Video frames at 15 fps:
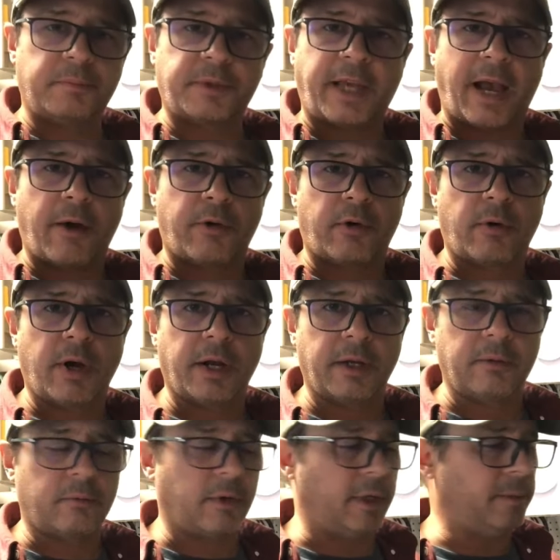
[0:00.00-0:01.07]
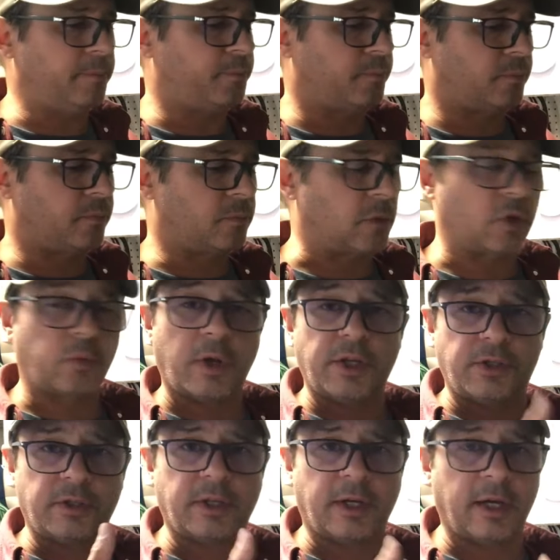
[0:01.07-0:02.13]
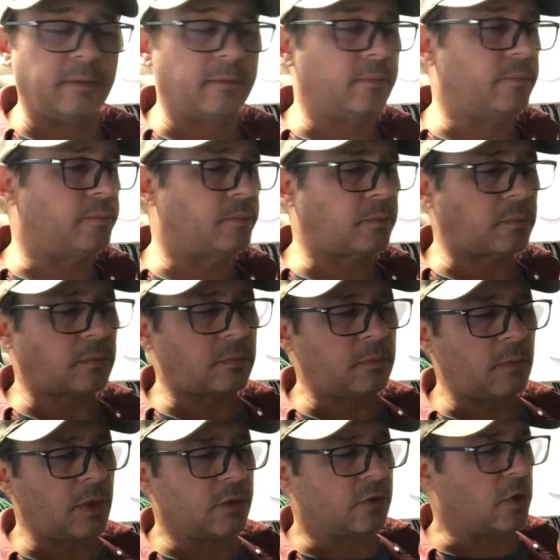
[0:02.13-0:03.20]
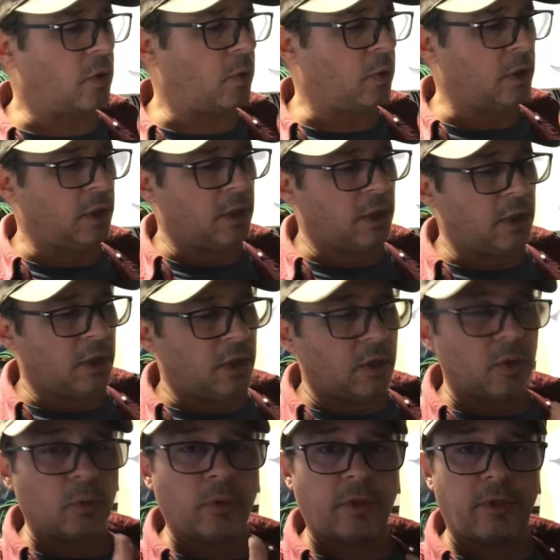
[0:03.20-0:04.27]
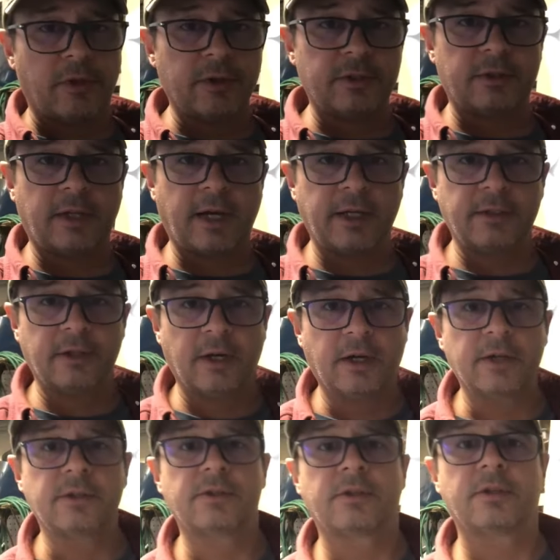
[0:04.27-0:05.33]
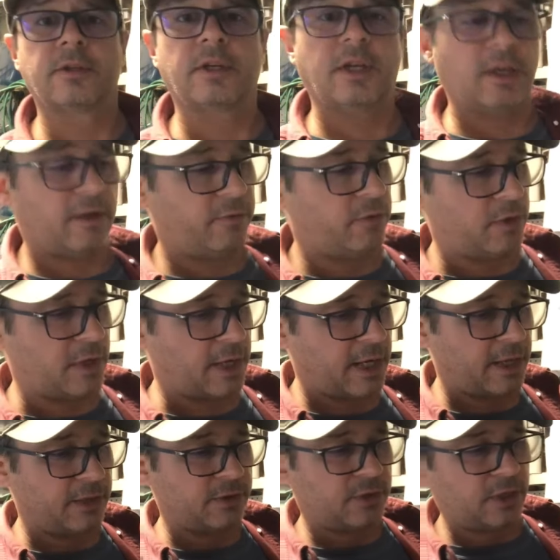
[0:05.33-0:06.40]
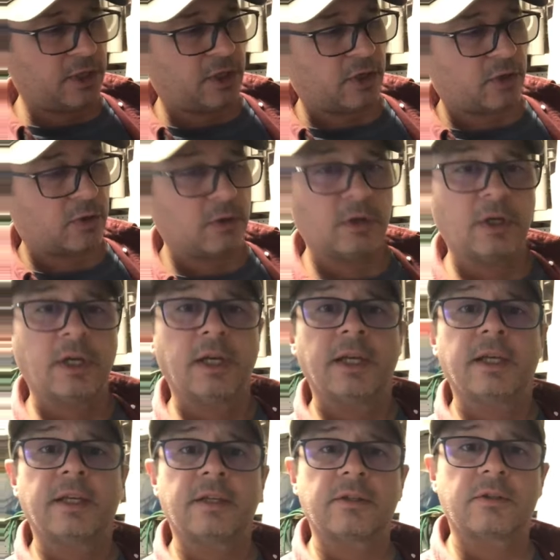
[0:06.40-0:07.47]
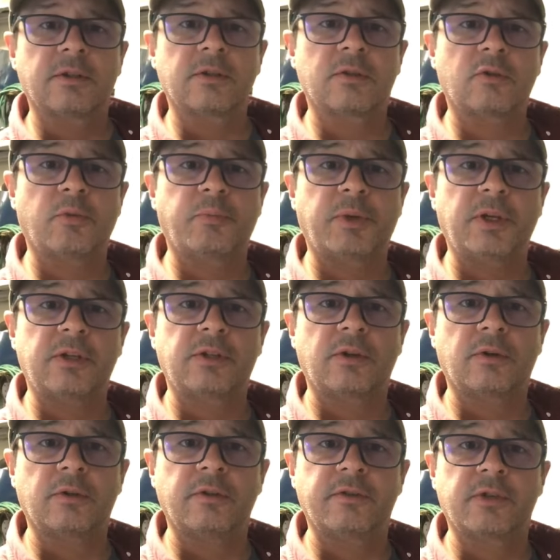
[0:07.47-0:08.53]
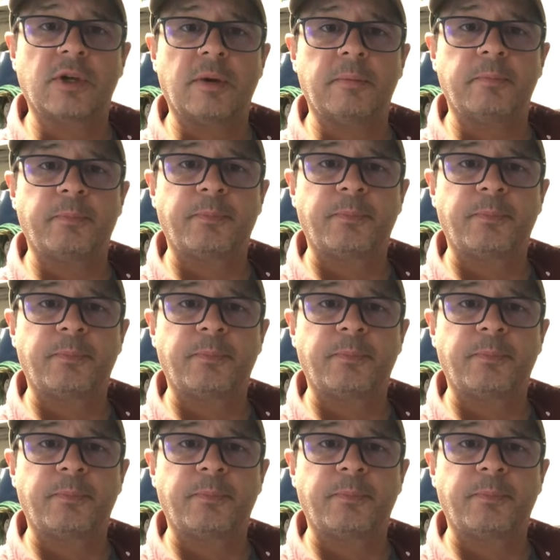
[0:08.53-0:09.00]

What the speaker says: counter on it, right? The swaging die. So what this die does, if you can kind of see here, is this little piece here lifts up,